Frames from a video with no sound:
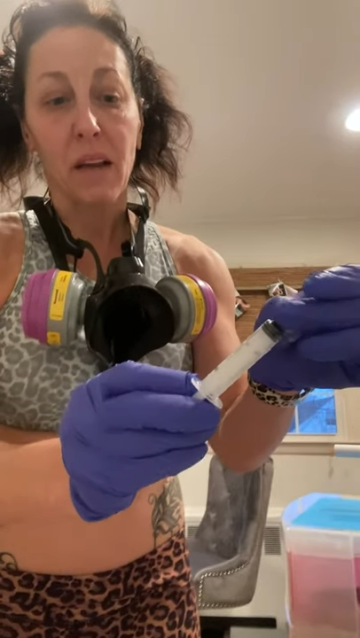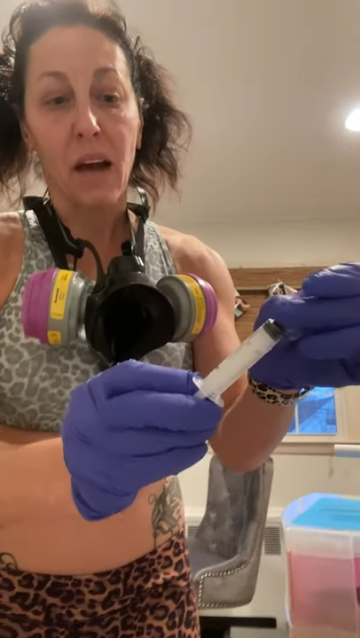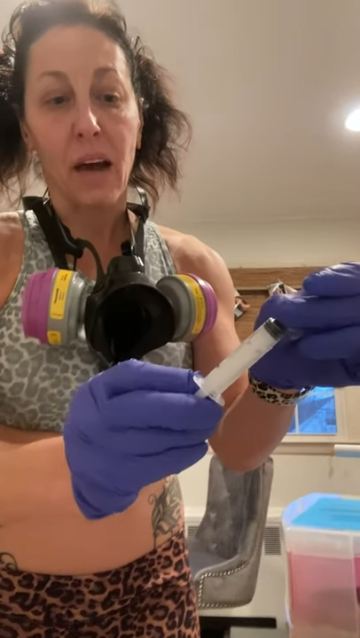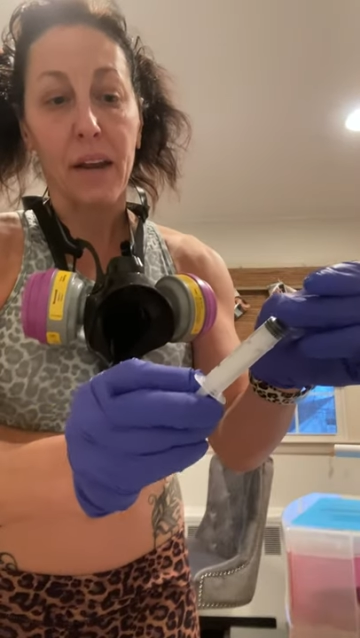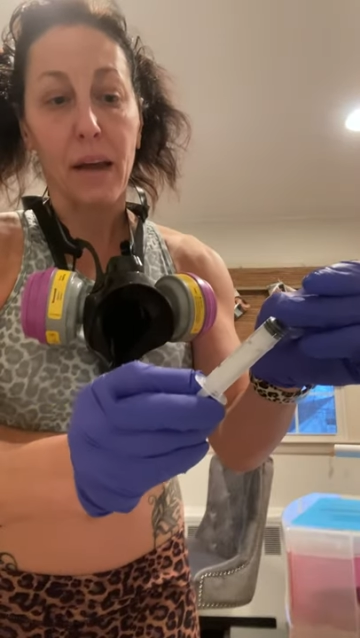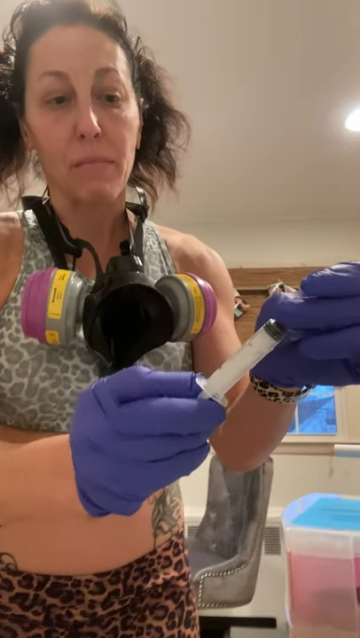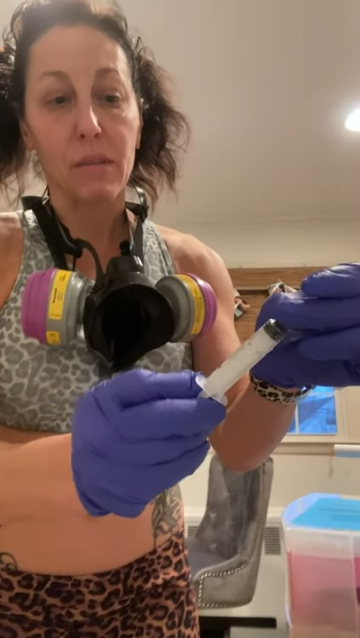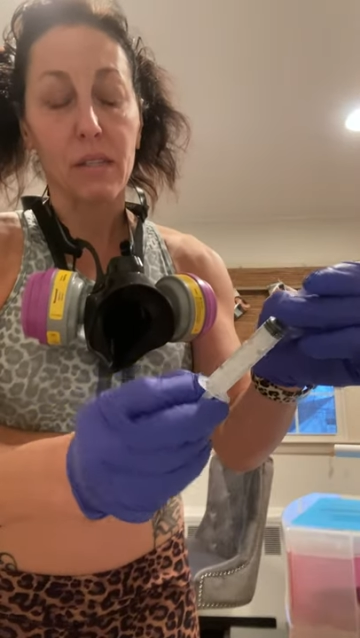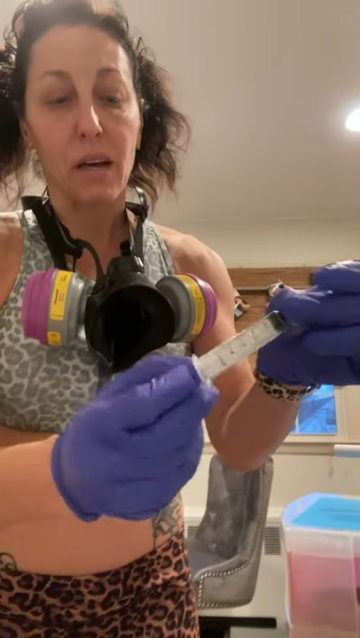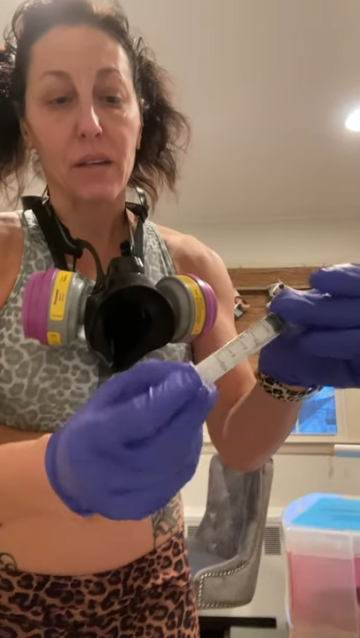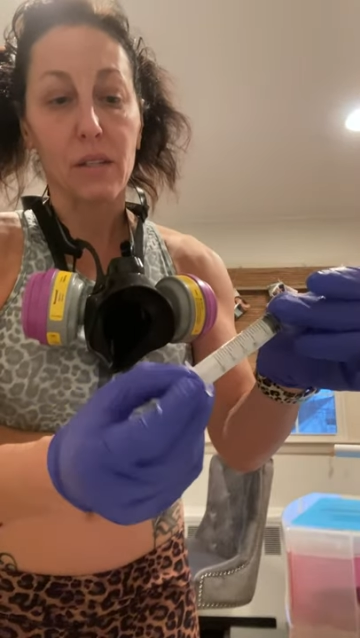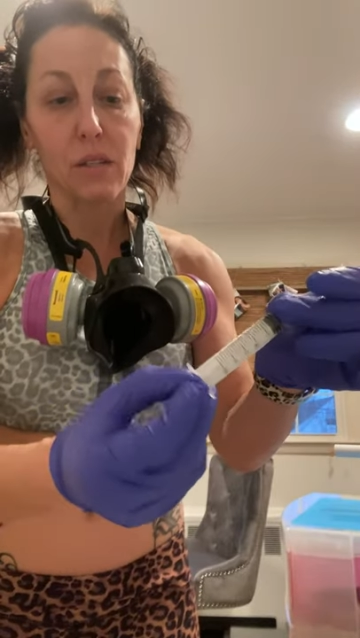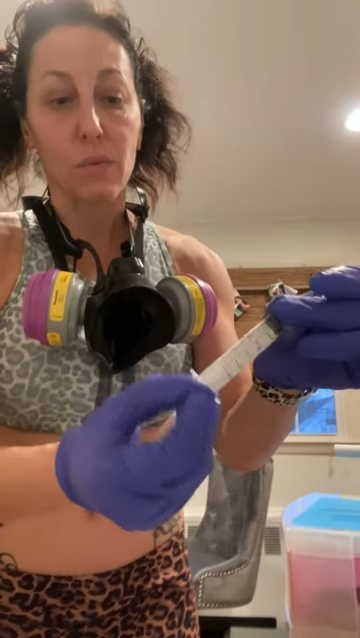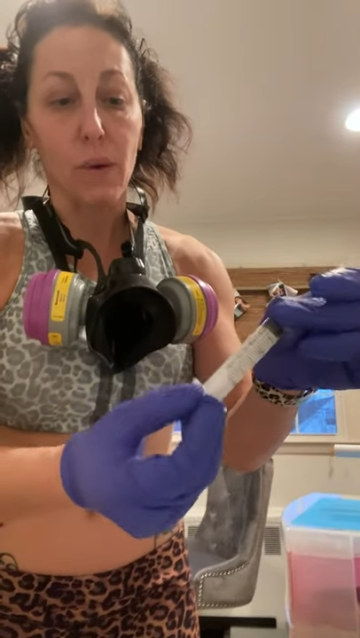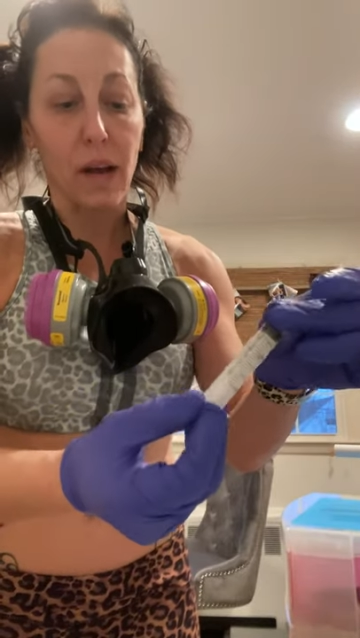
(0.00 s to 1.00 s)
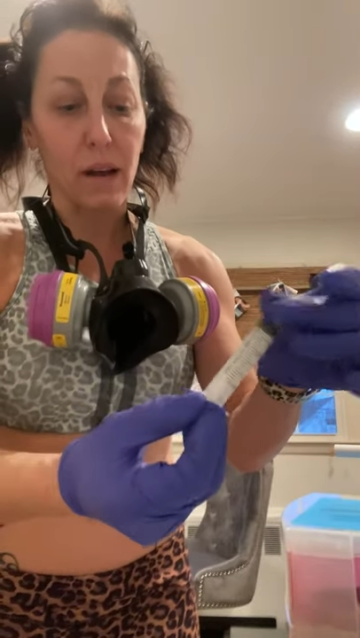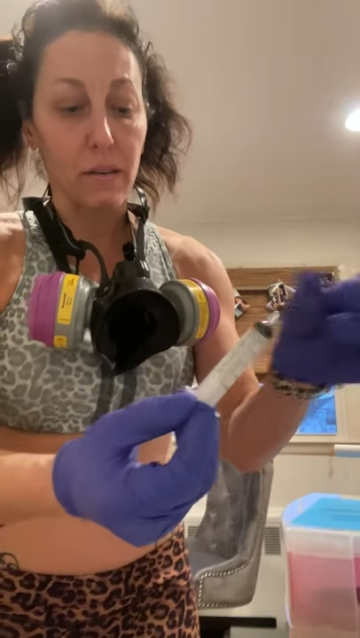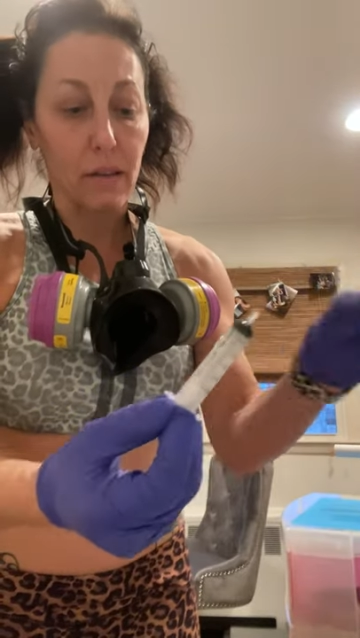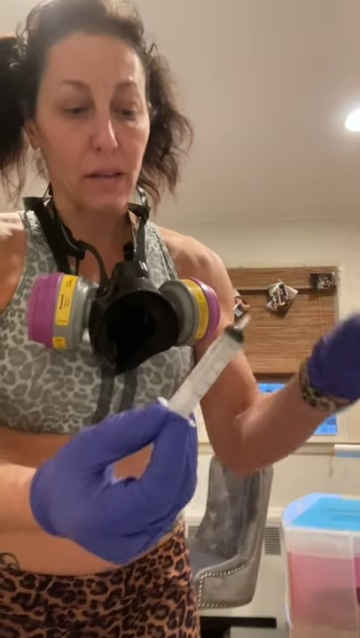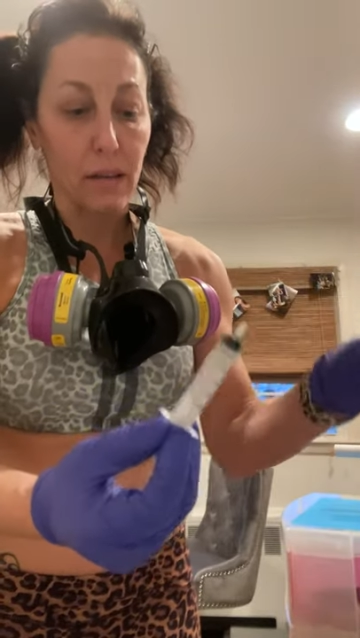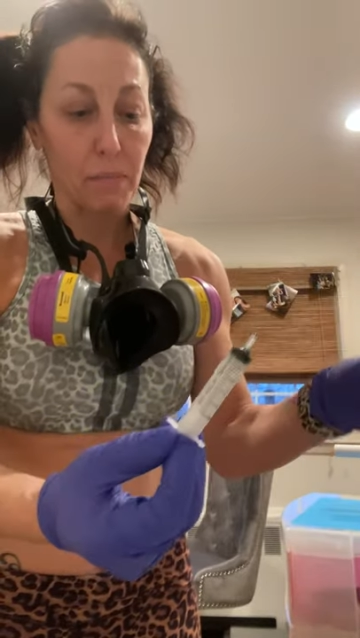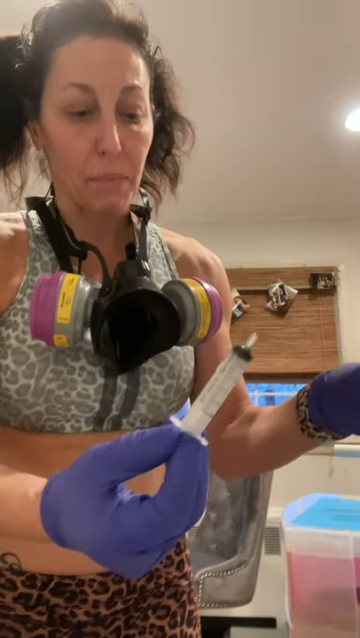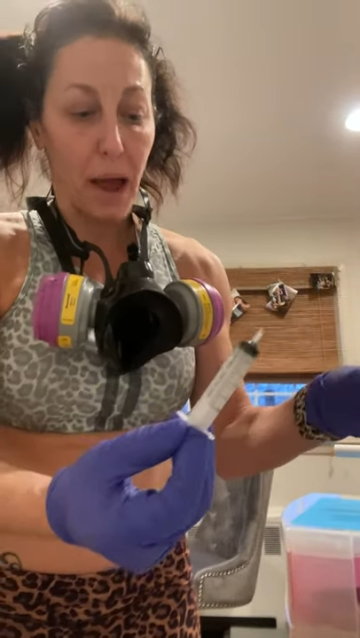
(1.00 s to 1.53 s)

on Amazon as well in a